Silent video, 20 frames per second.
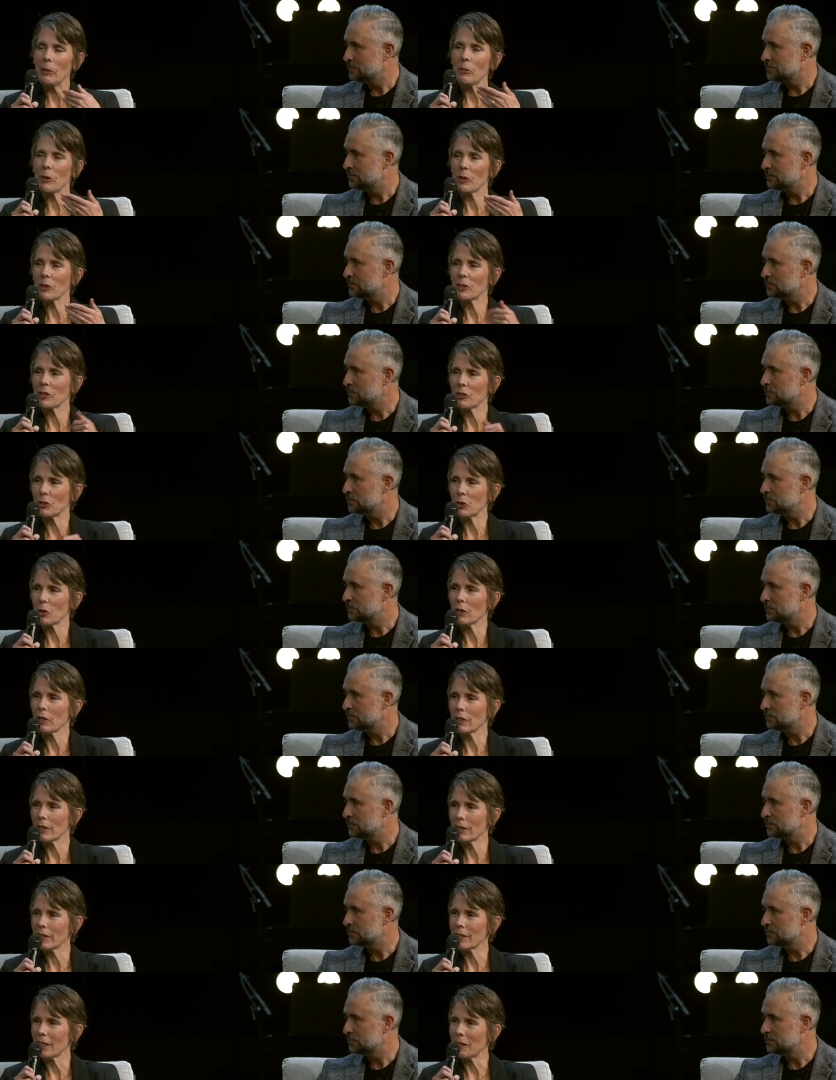Speaker 1: birth
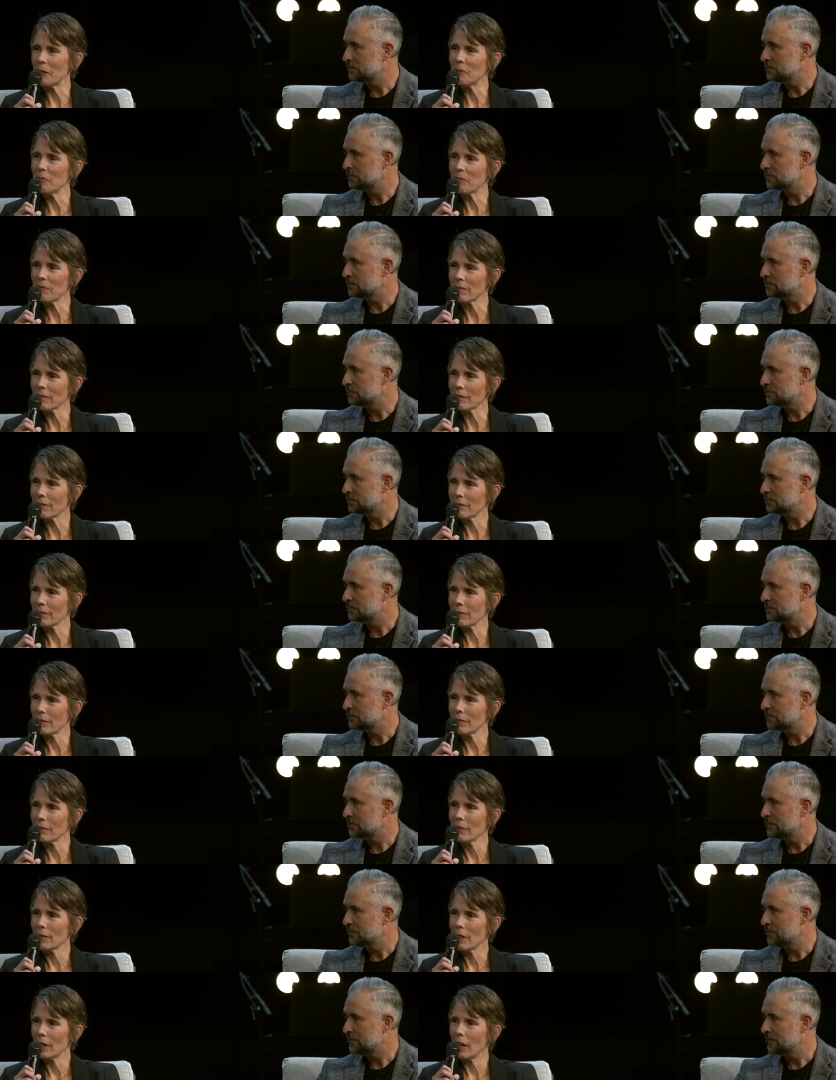control is a
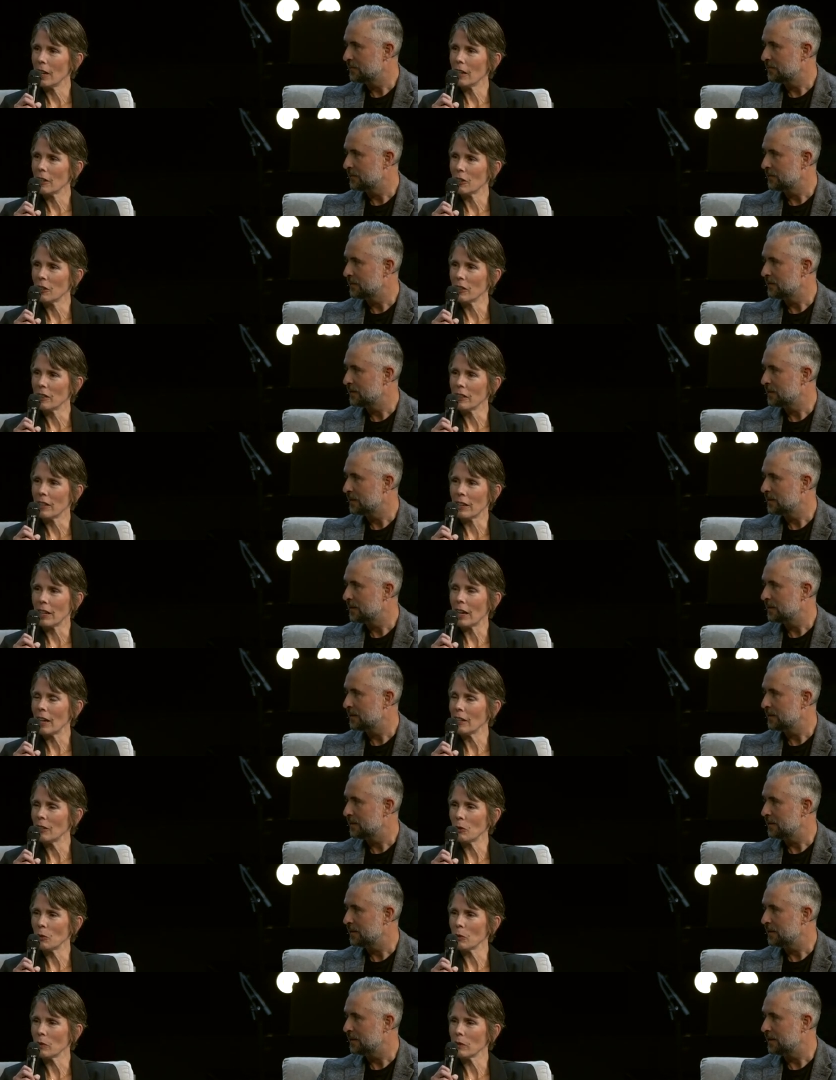good thing.
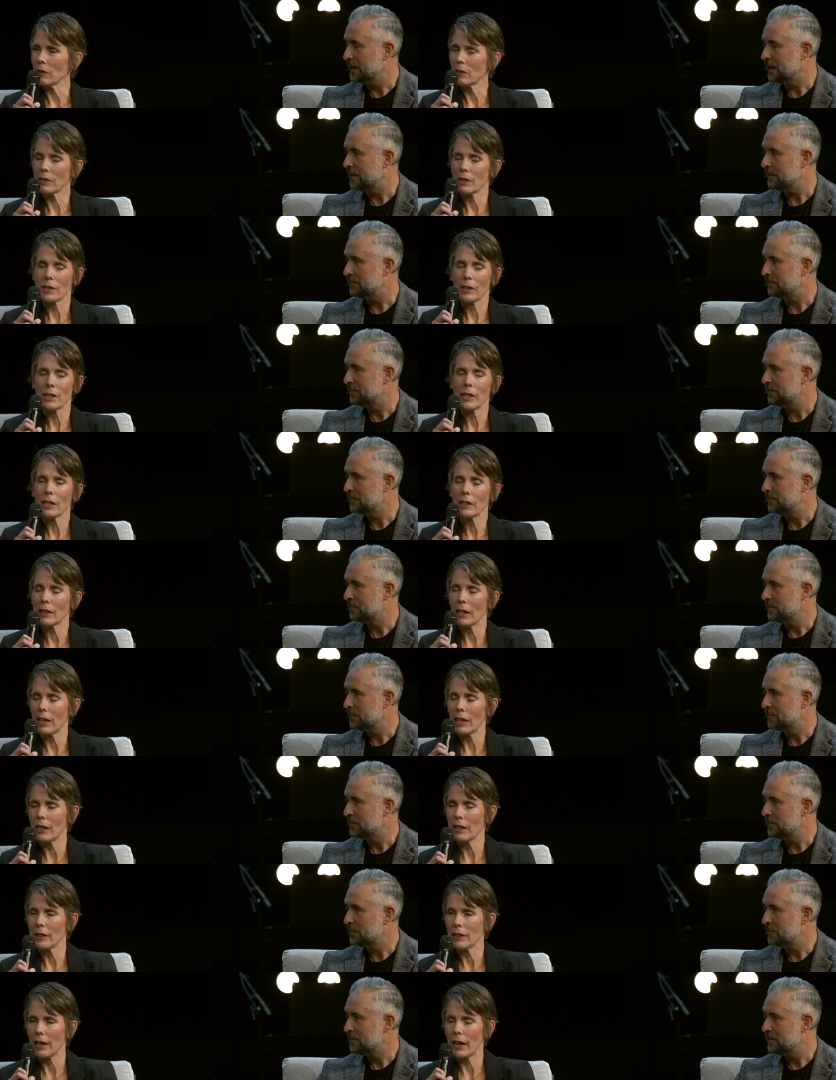I don't think
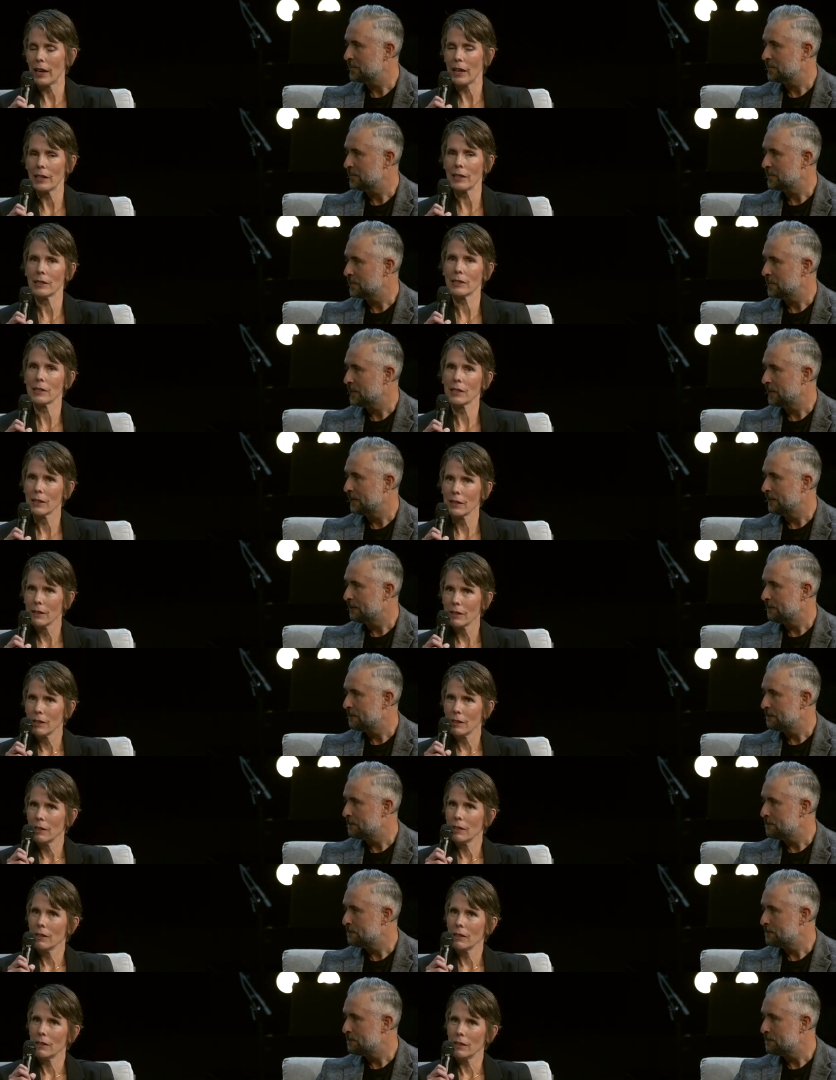that that
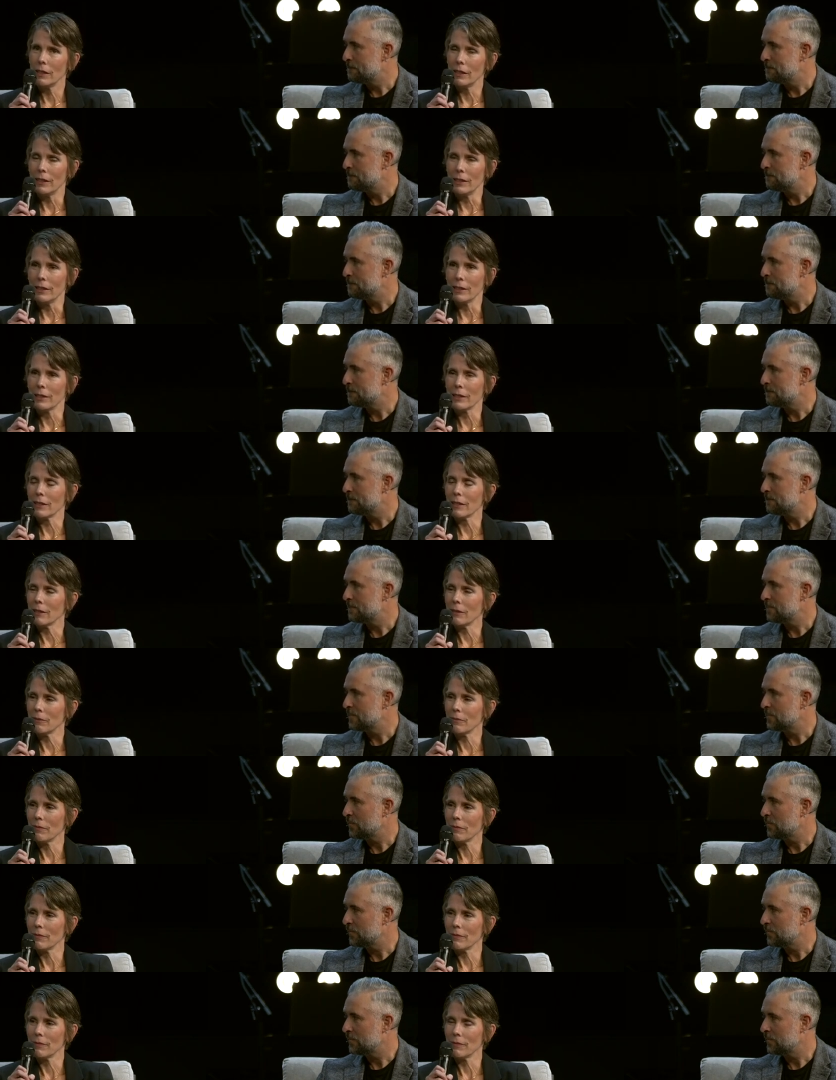is,
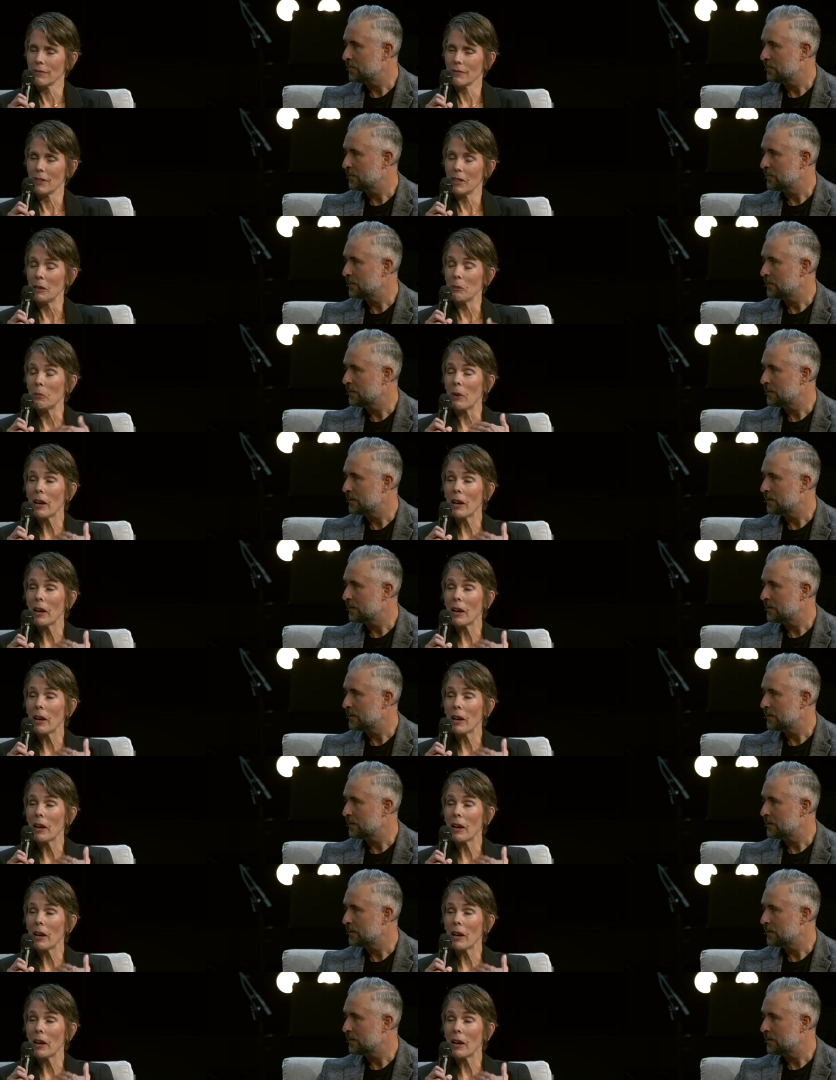in